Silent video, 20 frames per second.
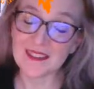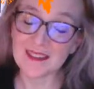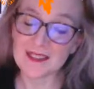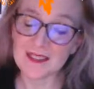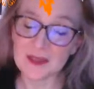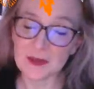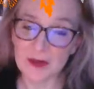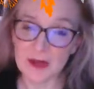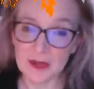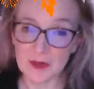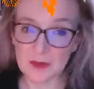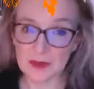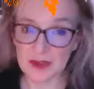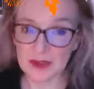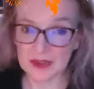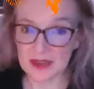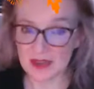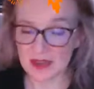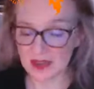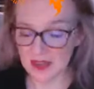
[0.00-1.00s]
So
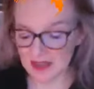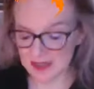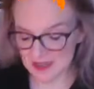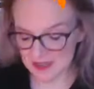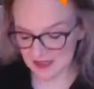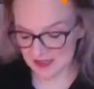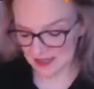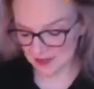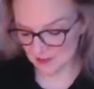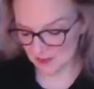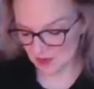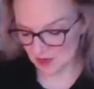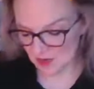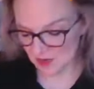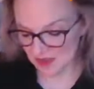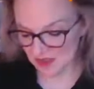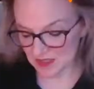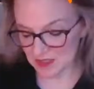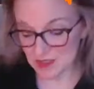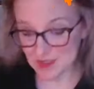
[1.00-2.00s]
anyway, I am
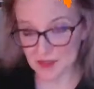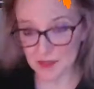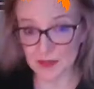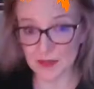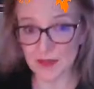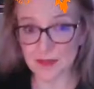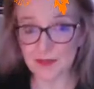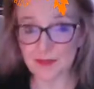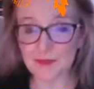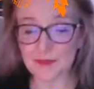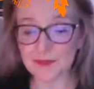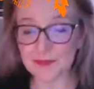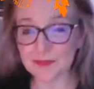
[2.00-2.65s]
going to